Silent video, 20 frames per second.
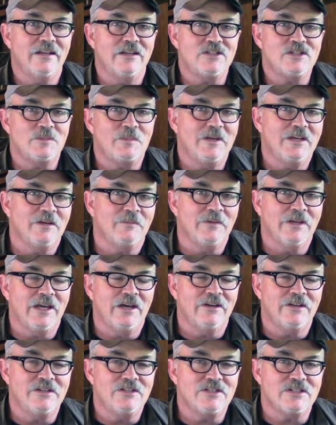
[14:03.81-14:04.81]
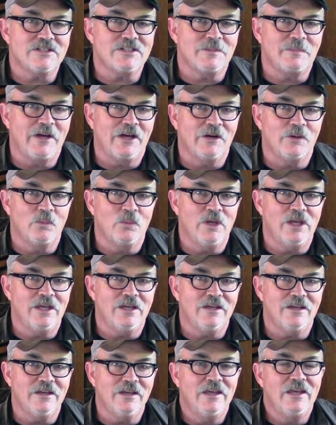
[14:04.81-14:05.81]
should be coming out in just about a
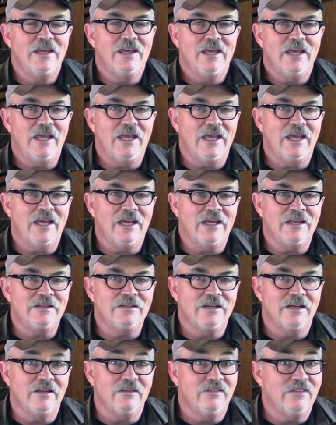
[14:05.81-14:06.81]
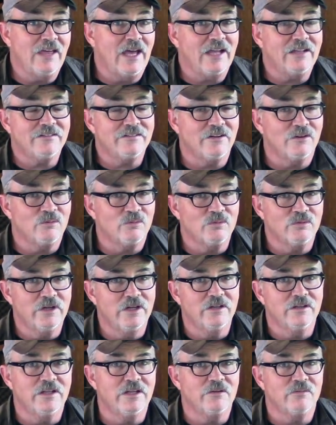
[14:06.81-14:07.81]
week, and that's a
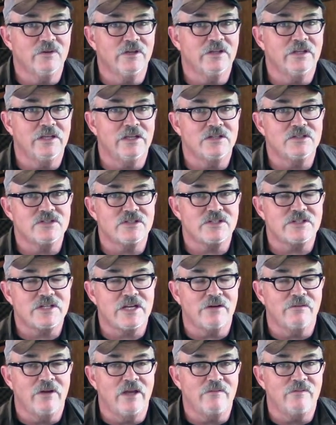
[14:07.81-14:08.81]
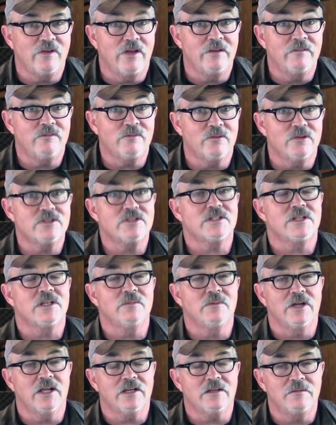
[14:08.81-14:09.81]
really, really interesting rifle. Unfortunately,
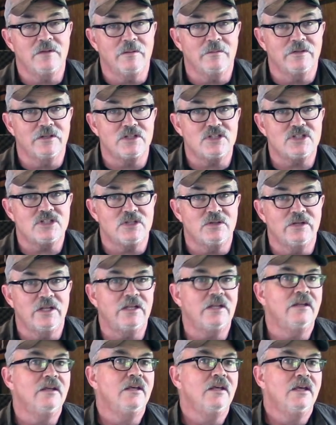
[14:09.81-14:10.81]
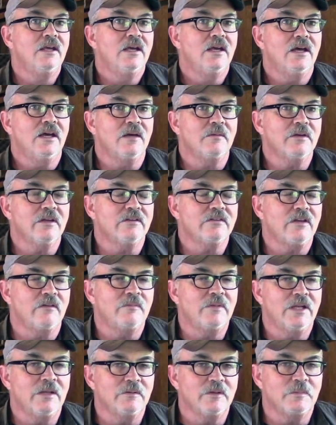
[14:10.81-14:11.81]
we're not going to be able to shoot it because I
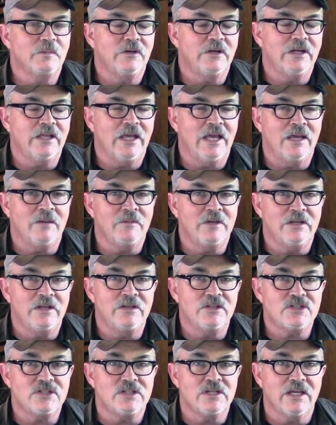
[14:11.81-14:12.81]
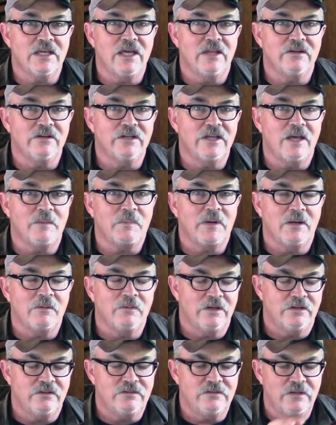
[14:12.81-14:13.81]
haven't been able to put any ammunition together yet. But
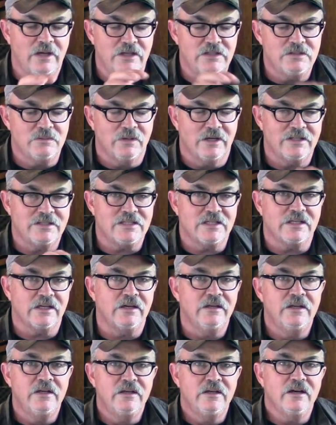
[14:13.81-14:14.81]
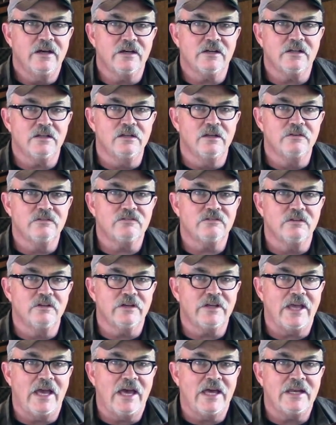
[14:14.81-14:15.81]
I do want to take a close
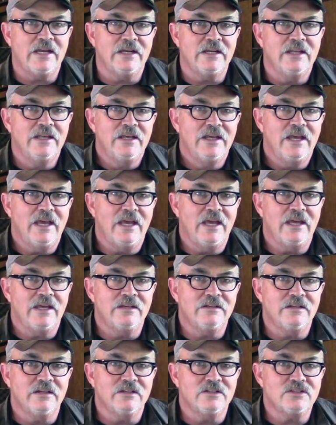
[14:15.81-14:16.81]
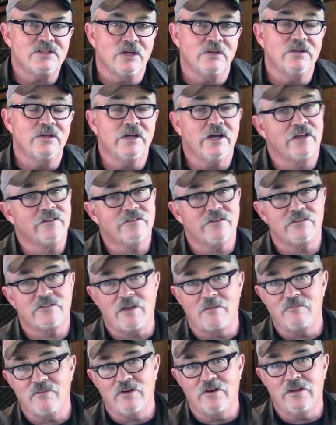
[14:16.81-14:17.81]
look at it and show you guys, because
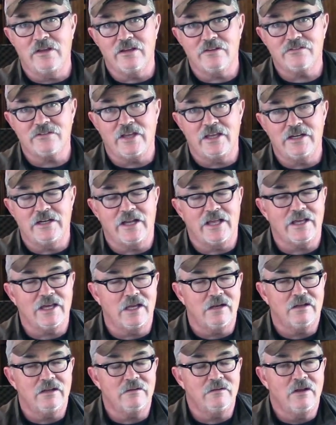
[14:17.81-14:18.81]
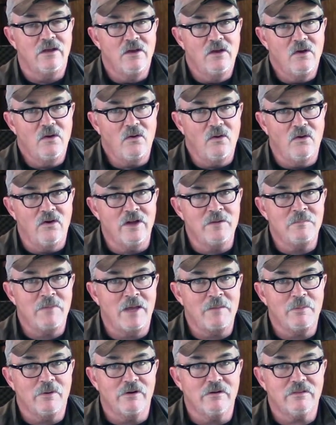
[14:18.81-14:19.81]
I'm very excited. I got it on
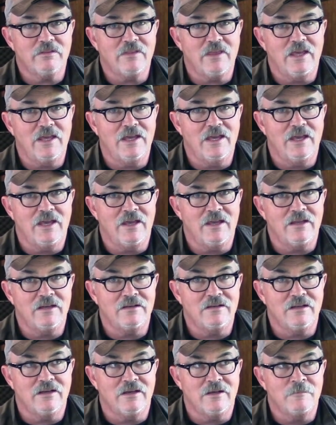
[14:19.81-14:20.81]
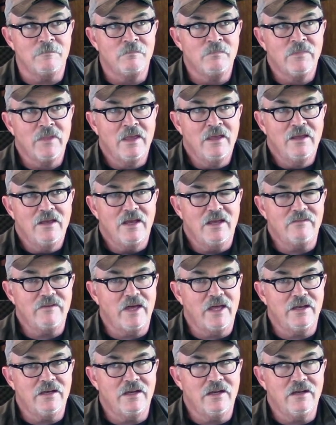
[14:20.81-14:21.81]
my birthday, and I've
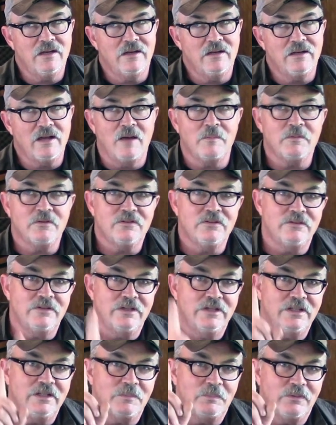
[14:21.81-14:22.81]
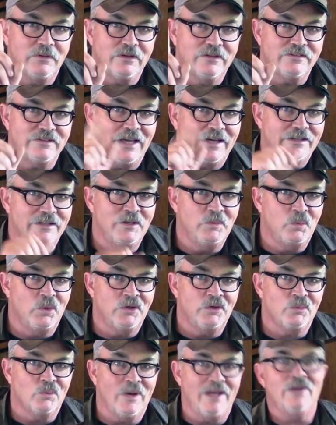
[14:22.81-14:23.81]
had an opportunity to put exactly
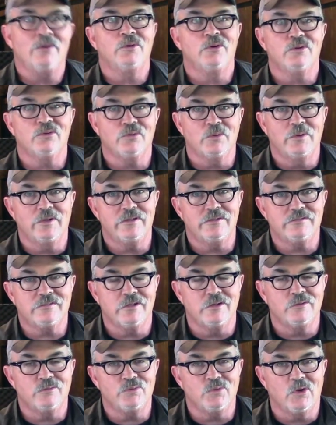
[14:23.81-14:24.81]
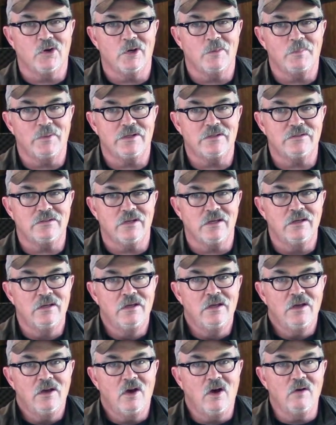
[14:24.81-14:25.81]
one round through it so far. But
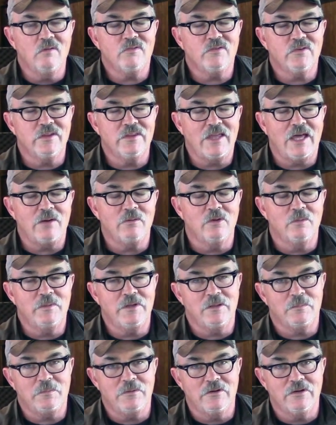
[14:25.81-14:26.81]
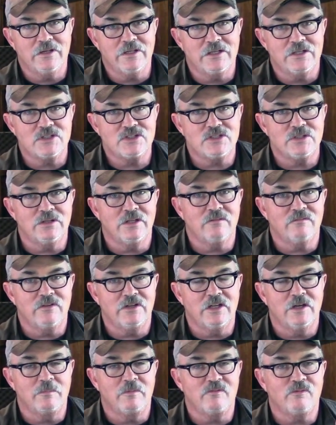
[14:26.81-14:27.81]
hopefully that will be appearing in a shooting
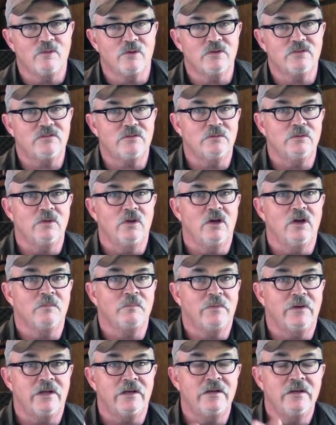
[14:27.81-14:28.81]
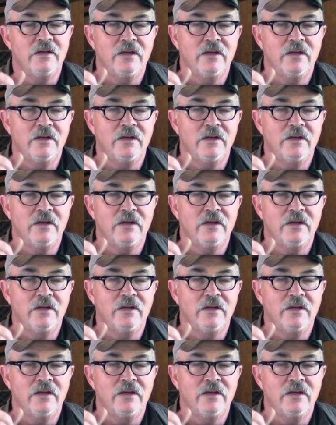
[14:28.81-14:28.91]
video before too long. But